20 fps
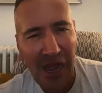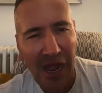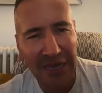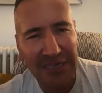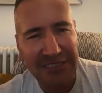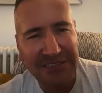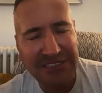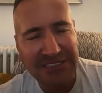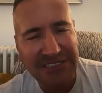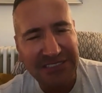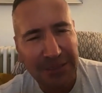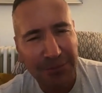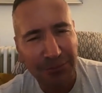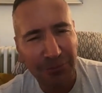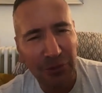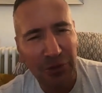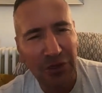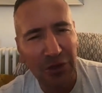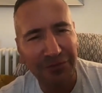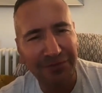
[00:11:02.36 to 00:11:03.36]
And it's
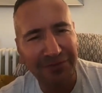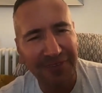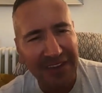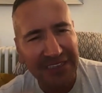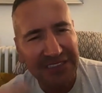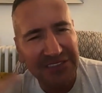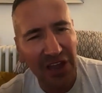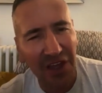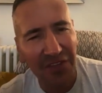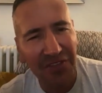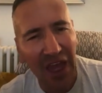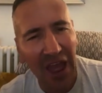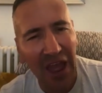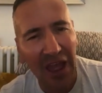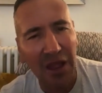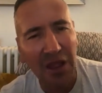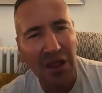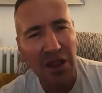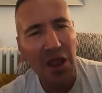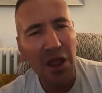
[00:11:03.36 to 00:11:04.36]
simple little things like
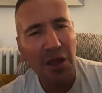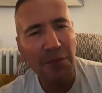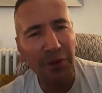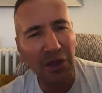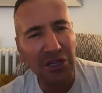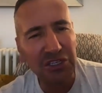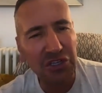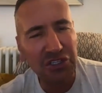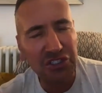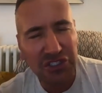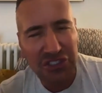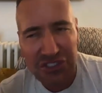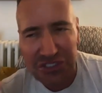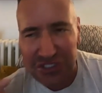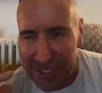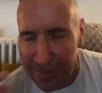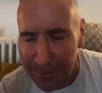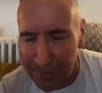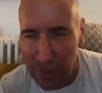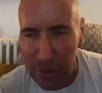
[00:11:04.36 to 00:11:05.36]
that, by just
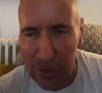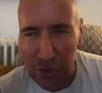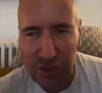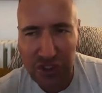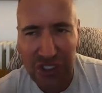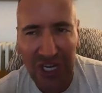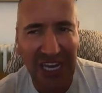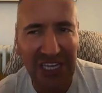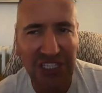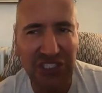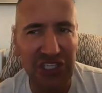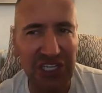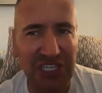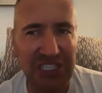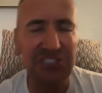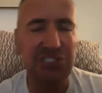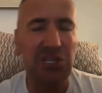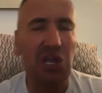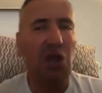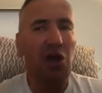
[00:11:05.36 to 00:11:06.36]
simple little
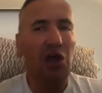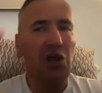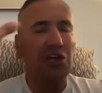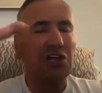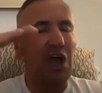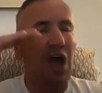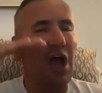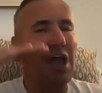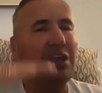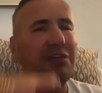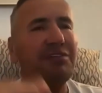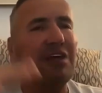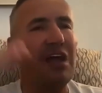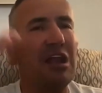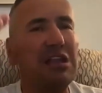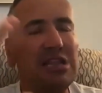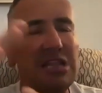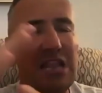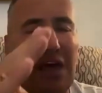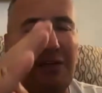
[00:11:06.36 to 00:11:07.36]
changes, kind of
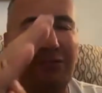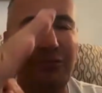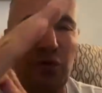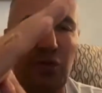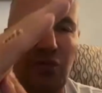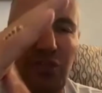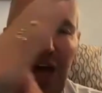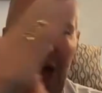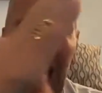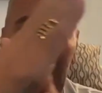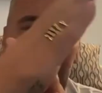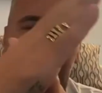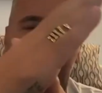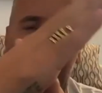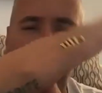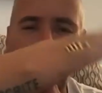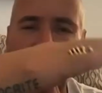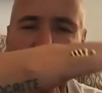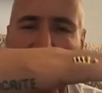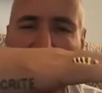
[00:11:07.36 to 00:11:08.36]
level that
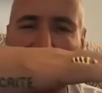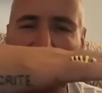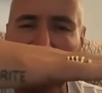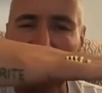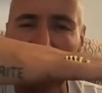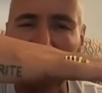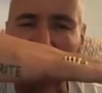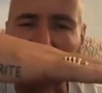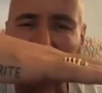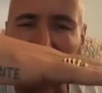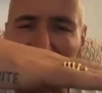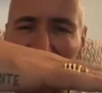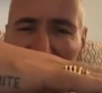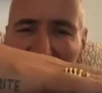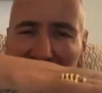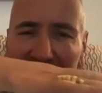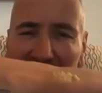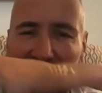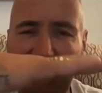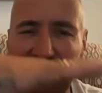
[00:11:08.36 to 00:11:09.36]
unbalance
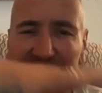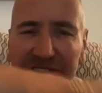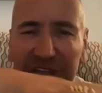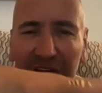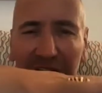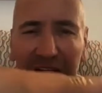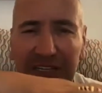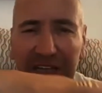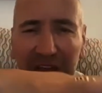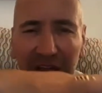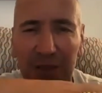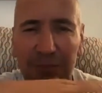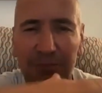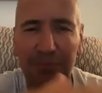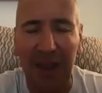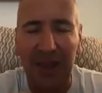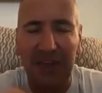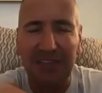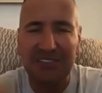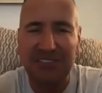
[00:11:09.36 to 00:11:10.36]
again and kind of
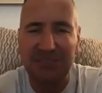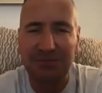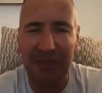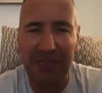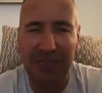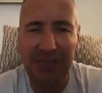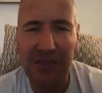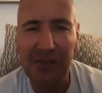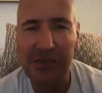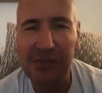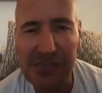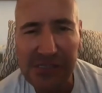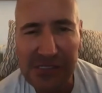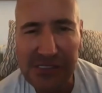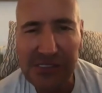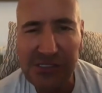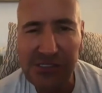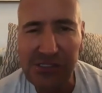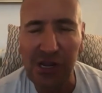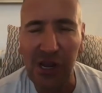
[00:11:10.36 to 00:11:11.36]
balance me.
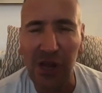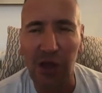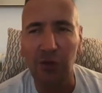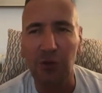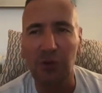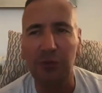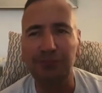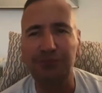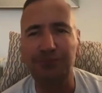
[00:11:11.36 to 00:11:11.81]
So